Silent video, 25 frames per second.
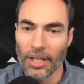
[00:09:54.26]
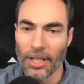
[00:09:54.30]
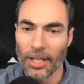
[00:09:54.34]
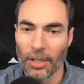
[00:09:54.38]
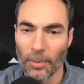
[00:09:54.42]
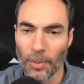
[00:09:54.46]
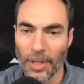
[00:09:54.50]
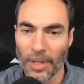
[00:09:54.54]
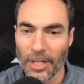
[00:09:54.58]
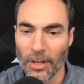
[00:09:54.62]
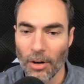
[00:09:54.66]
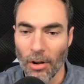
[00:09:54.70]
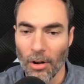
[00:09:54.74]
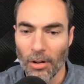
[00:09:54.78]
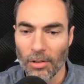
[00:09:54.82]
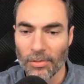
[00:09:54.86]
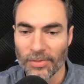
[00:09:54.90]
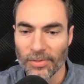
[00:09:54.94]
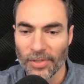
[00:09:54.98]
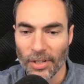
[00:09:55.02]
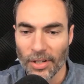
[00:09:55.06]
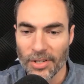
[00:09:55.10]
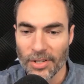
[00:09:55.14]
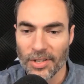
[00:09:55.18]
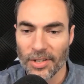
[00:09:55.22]
gonna read all
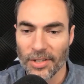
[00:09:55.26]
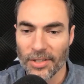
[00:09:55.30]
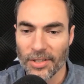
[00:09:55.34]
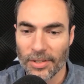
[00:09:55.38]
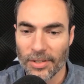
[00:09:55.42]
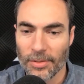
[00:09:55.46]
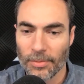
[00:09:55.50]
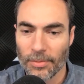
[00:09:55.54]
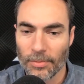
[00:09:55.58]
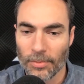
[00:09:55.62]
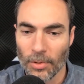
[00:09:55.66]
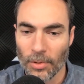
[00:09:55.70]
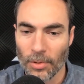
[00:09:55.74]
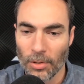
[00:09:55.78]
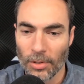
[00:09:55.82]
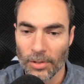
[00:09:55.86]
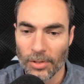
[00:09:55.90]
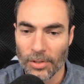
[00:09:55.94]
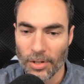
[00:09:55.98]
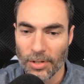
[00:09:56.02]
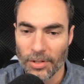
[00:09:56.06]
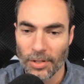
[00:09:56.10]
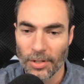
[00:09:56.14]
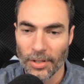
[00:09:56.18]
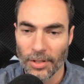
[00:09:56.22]
versions,
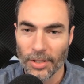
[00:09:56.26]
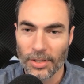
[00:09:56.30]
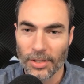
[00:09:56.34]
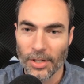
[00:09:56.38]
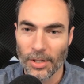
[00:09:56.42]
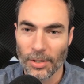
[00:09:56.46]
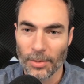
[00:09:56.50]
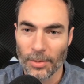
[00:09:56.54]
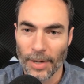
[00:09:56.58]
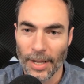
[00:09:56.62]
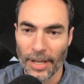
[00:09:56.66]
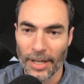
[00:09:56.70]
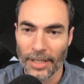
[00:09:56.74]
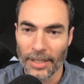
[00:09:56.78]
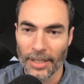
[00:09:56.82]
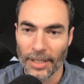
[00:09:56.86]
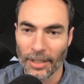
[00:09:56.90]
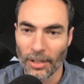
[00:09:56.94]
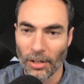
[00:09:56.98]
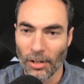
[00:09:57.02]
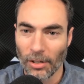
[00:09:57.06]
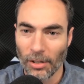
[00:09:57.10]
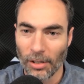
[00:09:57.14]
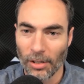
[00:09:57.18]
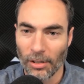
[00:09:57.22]
Roland, just so that you're ready,
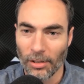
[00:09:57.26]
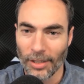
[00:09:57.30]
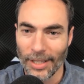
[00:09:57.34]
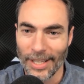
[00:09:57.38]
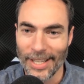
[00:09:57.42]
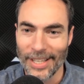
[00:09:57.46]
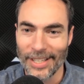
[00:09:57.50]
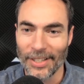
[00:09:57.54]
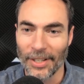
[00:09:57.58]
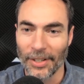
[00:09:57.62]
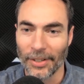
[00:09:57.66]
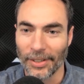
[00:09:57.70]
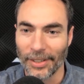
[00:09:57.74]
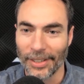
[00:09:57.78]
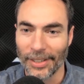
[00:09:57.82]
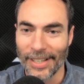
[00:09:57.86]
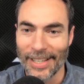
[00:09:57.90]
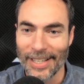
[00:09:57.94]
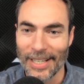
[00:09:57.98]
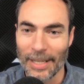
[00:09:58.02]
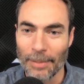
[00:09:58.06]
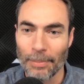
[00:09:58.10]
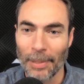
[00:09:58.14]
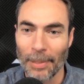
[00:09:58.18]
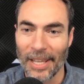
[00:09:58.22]
like all
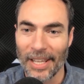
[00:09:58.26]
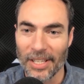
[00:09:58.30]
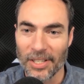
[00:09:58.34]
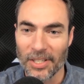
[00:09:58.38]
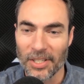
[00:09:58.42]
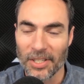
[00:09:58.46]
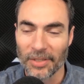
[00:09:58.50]
880 pages?